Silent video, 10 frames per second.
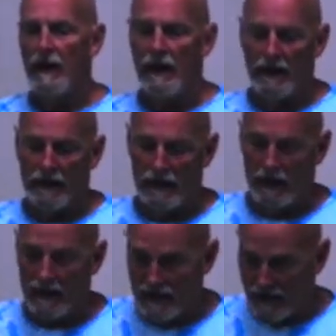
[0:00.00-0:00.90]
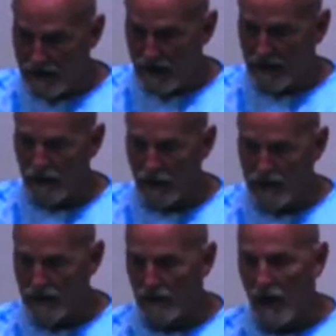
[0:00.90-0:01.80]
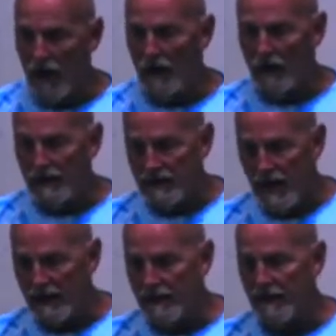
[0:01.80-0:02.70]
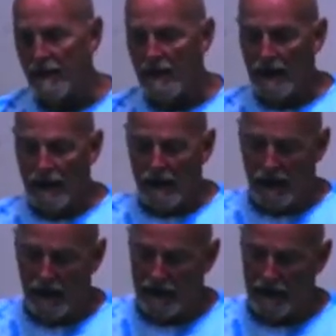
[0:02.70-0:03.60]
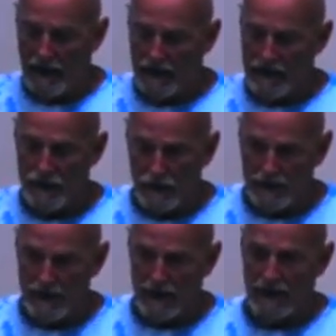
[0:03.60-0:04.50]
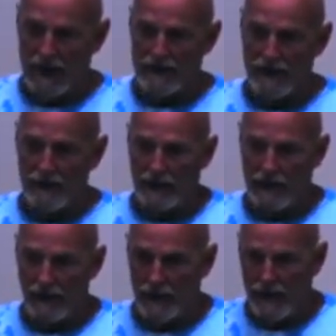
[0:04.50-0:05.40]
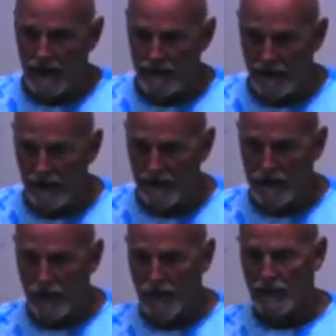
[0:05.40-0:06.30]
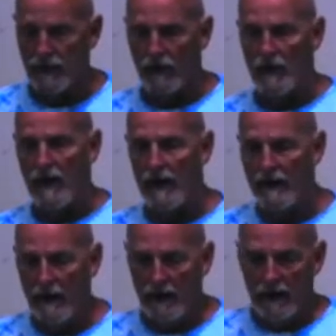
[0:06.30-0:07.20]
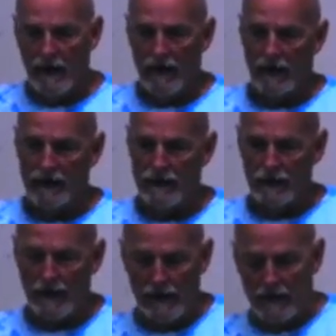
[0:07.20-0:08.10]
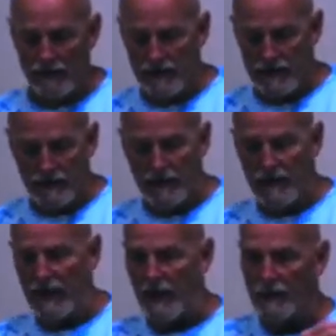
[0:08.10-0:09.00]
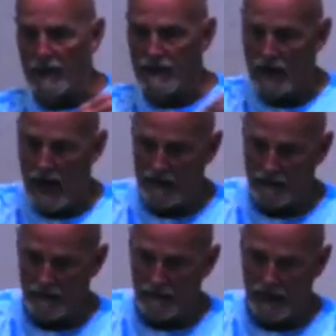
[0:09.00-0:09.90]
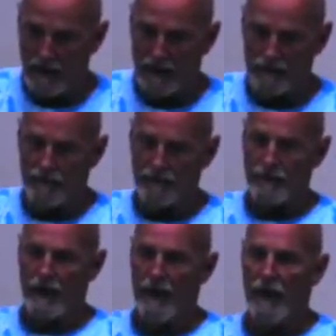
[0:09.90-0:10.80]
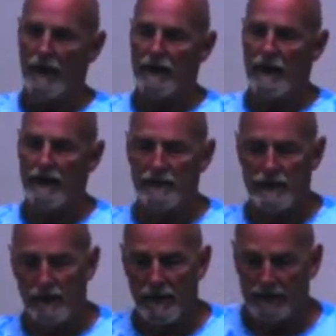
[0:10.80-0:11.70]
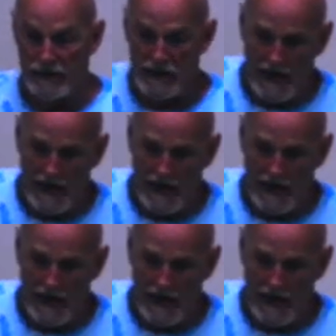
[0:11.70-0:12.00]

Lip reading: and I said, take a look at your log. I signed it, and this is what they did last time. They gave me IVs, sodium chloride, 2 liters, and then they gave me a shot here. And I didn't tell them about the